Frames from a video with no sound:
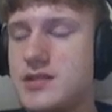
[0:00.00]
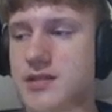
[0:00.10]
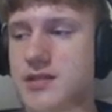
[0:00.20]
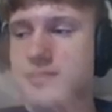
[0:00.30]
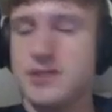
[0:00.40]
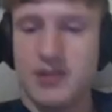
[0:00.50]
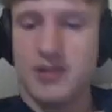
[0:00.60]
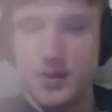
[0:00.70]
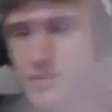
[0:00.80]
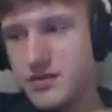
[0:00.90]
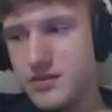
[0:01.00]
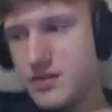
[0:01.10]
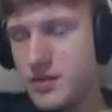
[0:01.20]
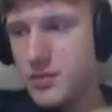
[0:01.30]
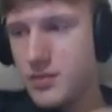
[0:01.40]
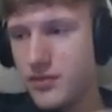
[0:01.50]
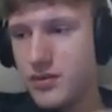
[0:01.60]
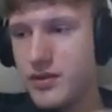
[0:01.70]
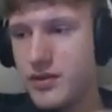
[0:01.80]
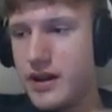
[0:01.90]
They don't talk about
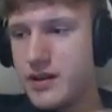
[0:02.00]
before that.